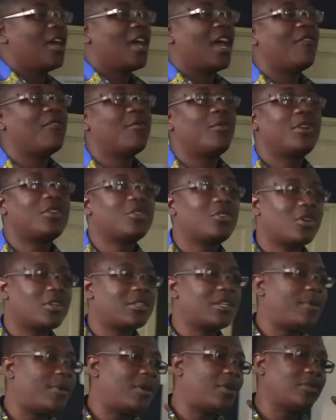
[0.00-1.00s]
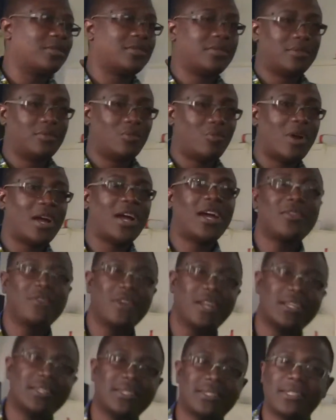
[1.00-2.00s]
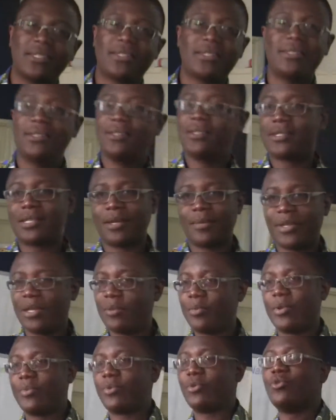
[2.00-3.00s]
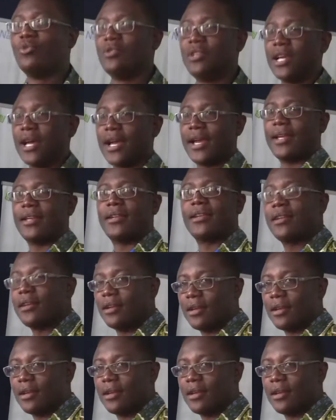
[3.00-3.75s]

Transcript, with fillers: Everybody talks about 160 something people who died